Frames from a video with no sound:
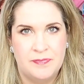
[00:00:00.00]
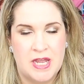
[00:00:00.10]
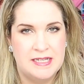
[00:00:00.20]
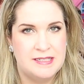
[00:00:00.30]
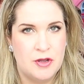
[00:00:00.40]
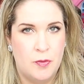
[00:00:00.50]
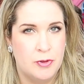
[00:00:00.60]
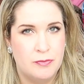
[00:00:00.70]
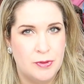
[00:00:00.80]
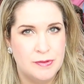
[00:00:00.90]
I stay home
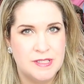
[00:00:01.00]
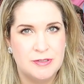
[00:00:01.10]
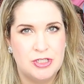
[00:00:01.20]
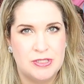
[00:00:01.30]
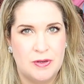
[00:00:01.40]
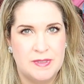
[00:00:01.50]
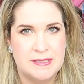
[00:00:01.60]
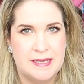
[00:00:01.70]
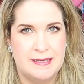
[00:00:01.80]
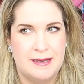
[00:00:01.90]
with Rose, so she's
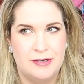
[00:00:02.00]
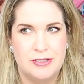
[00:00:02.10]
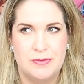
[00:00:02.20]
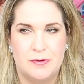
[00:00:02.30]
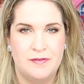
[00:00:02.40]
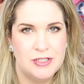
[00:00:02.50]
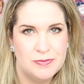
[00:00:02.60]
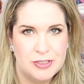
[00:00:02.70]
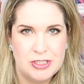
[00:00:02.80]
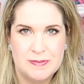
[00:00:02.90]
always like under
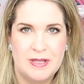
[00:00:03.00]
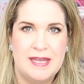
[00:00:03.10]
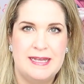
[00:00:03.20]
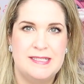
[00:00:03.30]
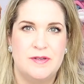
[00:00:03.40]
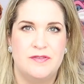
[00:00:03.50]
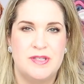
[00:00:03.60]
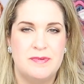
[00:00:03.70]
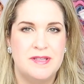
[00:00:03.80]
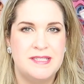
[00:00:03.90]
supervision when she's playing. So if
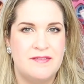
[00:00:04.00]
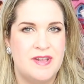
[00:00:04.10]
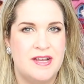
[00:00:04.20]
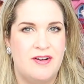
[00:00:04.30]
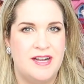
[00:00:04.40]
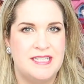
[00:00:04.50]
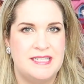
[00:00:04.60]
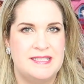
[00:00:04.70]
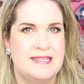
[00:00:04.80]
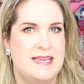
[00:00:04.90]
some of the stuff that I got
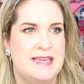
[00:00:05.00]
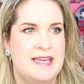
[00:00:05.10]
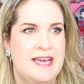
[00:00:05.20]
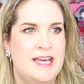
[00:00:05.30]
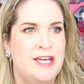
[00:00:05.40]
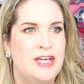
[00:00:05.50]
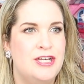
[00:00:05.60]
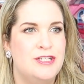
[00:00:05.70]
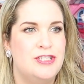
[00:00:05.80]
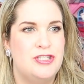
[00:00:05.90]
is like
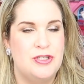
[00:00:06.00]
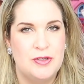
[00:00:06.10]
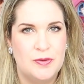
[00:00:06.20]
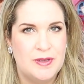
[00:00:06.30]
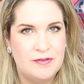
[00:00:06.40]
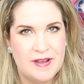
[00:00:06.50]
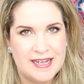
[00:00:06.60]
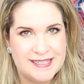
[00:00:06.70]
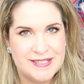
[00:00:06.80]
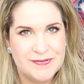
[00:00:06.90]
too
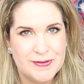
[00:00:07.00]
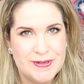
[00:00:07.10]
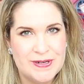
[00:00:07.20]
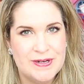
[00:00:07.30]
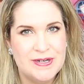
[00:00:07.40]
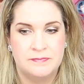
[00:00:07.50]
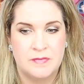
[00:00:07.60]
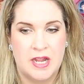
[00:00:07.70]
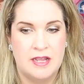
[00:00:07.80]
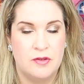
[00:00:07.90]
advanced for her,
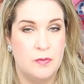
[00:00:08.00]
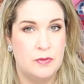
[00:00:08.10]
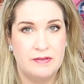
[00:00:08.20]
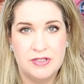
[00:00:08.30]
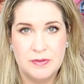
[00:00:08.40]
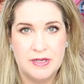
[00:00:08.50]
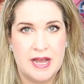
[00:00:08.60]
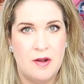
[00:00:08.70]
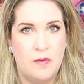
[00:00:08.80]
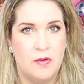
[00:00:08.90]
I either won't give it to her
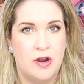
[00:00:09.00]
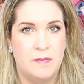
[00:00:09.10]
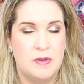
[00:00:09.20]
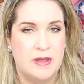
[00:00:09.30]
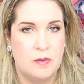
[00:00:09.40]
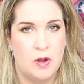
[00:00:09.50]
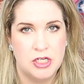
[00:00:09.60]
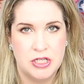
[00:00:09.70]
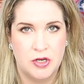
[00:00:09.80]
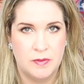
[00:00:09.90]
now or I'll be like
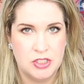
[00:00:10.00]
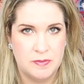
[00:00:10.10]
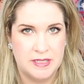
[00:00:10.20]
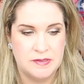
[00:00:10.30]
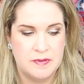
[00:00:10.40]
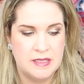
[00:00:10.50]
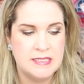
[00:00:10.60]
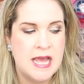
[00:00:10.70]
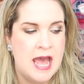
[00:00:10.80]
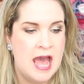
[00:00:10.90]
watching her when she plays with
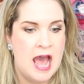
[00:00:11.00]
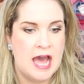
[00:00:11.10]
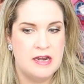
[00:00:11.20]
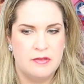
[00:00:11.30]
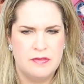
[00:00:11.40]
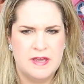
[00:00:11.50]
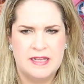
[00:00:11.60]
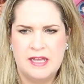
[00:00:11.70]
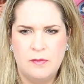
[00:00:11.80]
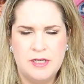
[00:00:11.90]
it. Another thing,
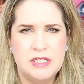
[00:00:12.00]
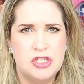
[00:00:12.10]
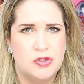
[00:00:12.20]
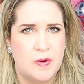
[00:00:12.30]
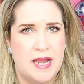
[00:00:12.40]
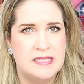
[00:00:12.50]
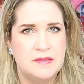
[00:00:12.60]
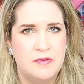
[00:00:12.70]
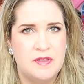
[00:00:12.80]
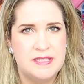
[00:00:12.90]
I kind of wanted to try
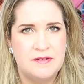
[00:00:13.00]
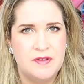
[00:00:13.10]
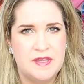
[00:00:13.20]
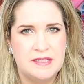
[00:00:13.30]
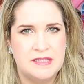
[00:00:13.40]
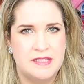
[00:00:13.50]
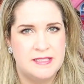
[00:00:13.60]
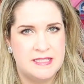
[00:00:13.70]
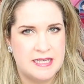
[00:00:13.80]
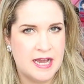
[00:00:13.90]
some of these different things to
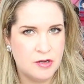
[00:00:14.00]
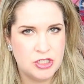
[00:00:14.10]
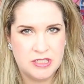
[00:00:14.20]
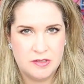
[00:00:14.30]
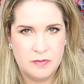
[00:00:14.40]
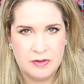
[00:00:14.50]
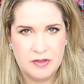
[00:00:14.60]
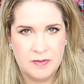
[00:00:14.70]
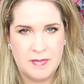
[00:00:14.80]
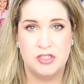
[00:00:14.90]
see how she did with
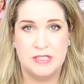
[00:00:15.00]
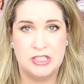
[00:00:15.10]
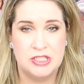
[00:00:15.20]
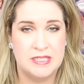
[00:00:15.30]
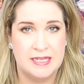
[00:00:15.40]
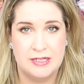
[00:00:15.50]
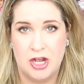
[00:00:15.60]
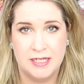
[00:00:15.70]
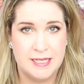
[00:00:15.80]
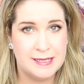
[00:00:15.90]
them. She's just like
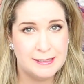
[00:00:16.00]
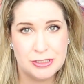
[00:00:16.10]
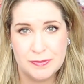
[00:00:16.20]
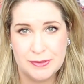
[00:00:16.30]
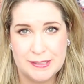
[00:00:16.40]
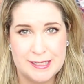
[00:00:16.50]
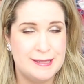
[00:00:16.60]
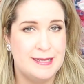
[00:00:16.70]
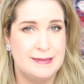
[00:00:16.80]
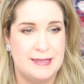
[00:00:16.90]
not taking to it or
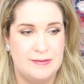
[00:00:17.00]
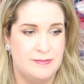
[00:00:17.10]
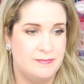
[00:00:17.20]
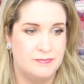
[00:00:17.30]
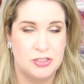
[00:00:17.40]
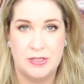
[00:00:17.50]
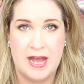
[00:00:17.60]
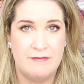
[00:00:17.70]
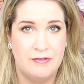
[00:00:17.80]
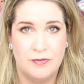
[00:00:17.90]
anything, then she'll
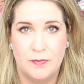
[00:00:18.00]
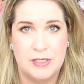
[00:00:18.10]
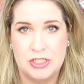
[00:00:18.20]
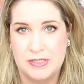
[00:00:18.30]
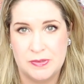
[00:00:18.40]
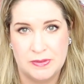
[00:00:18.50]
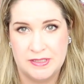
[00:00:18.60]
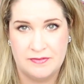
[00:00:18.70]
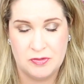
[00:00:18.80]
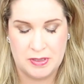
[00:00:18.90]
have it for when she's old
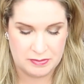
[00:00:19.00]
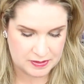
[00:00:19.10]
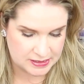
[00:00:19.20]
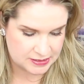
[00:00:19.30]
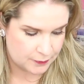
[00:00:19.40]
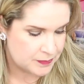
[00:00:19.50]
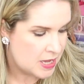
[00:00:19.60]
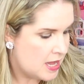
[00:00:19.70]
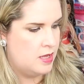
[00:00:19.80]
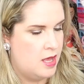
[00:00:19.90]
enough to play with it. So
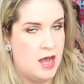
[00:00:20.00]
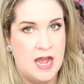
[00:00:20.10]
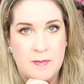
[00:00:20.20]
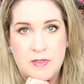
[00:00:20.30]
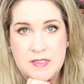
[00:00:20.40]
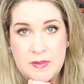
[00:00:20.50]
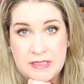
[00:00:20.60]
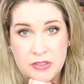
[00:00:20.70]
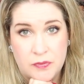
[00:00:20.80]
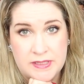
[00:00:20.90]
I'm also a
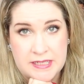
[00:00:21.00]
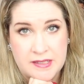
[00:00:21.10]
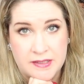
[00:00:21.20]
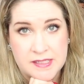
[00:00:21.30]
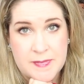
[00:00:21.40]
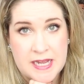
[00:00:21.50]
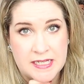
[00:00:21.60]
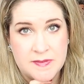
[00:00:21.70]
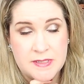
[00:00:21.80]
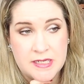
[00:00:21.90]
little ridiculous. My
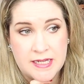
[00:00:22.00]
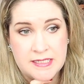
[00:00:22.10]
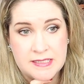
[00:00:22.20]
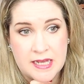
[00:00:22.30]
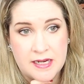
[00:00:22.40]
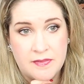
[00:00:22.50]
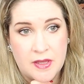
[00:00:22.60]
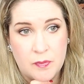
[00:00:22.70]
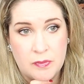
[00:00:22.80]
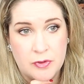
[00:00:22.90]
husband and I decided
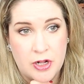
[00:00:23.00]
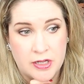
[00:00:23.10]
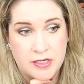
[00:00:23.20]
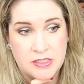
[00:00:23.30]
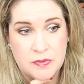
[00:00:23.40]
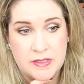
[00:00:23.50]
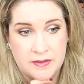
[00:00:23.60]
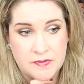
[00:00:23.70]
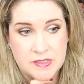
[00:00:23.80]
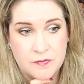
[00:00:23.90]
that we were not going to do
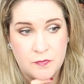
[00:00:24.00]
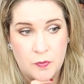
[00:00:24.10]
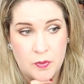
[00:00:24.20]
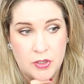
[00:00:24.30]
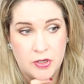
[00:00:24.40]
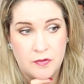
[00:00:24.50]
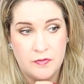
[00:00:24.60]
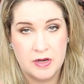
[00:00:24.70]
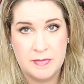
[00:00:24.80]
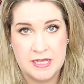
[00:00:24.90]
gifts for
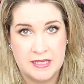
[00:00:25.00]
very many